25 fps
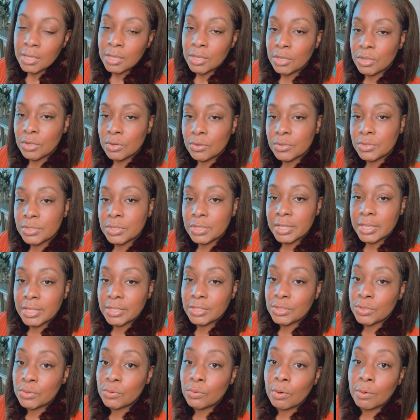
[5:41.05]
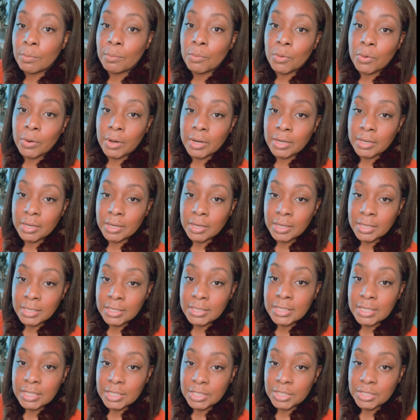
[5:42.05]
usually 2 or more
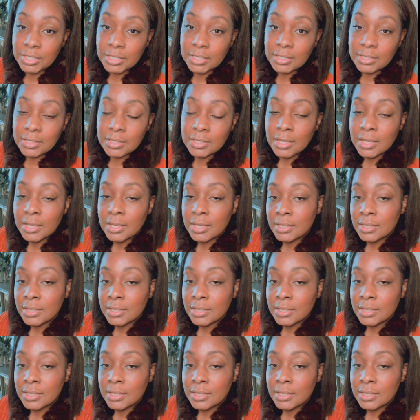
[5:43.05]
conditions,